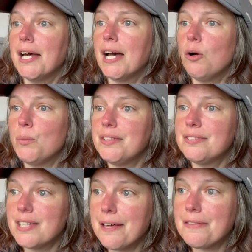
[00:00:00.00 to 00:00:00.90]
And we
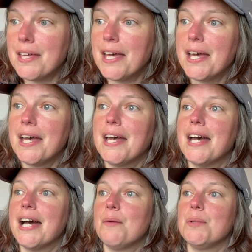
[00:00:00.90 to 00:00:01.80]
sat there
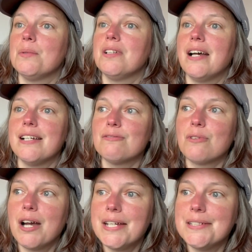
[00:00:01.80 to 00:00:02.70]
and we were like,
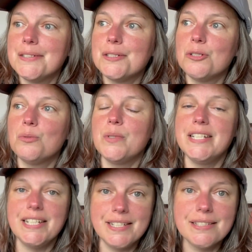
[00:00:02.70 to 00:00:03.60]
right, we
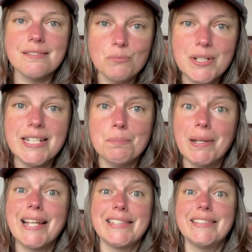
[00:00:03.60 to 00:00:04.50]
need a
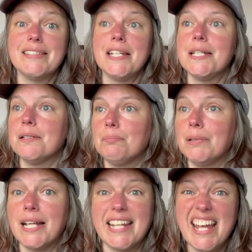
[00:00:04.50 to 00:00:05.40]
plan C.
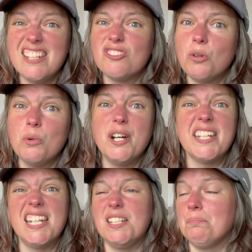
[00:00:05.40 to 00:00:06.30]
Plan A is not
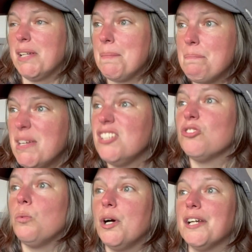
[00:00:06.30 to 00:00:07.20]
working, plan B is
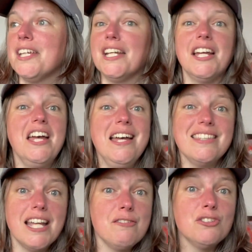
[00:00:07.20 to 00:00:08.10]
not working.
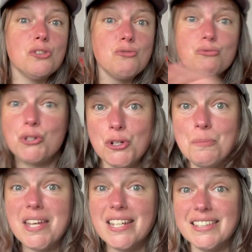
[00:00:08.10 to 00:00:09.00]
There is no
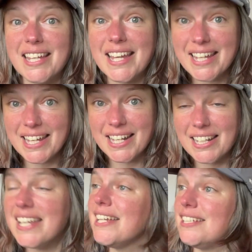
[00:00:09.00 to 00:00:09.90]
room in the
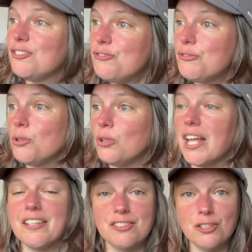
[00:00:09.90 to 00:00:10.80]
inn, it is full,
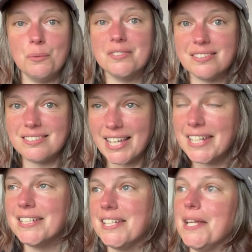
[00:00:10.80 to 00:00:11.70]
and so is the
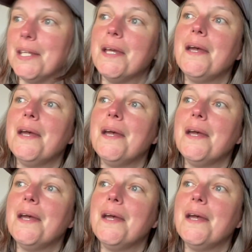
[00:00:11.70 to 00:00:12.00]
second inn.